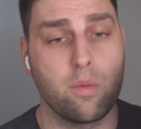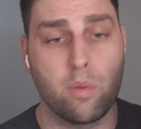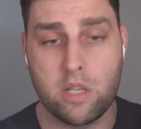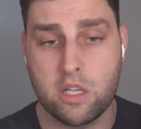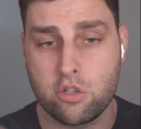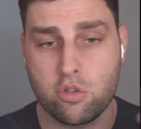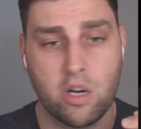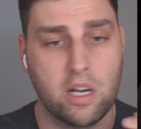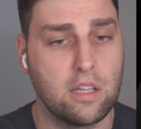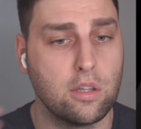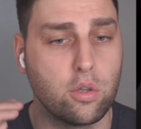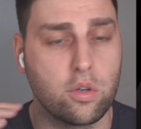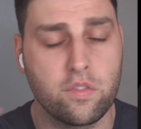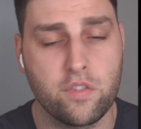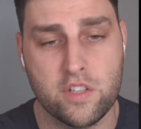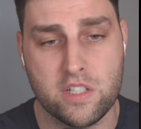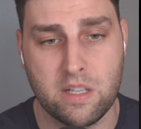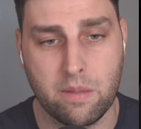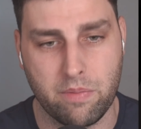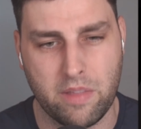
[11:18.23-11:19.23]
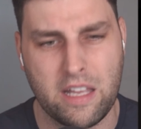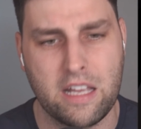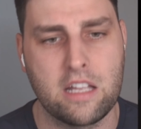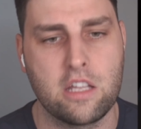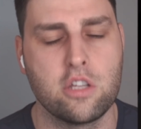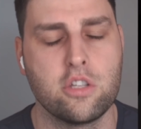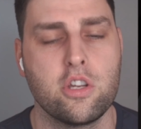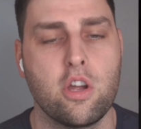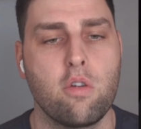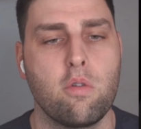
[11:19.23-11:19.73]
when you're trying to look for something and
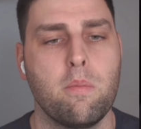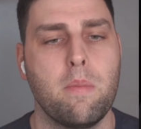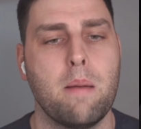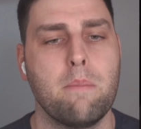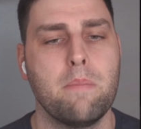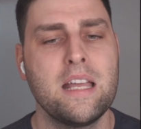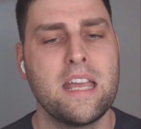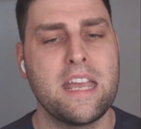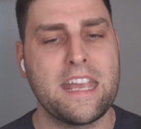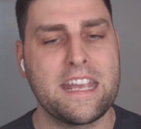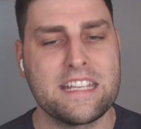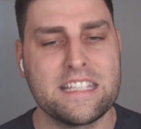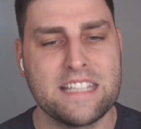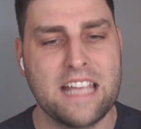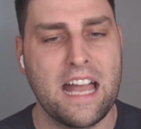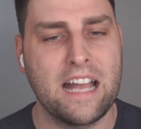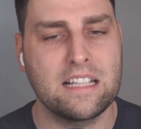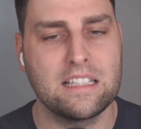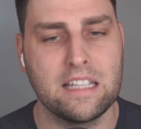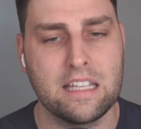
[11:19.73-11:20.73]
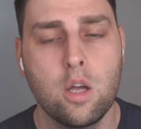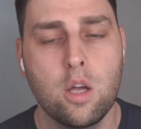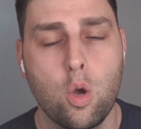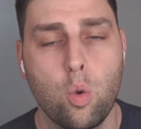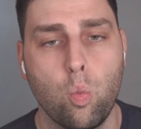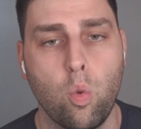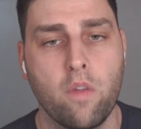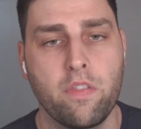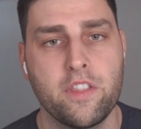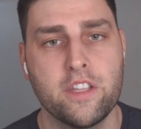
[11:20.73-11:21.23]
you don't remember exactly
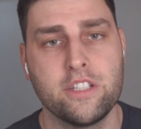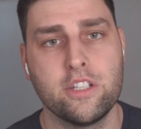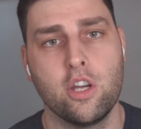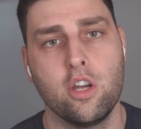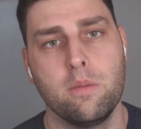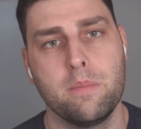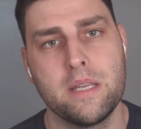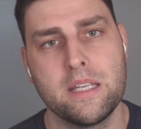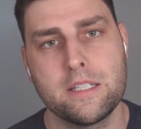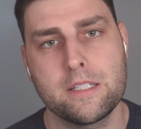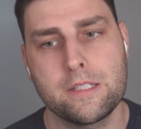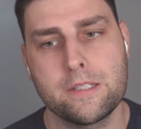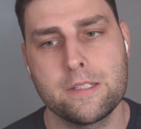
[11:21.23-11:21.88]
what the term is.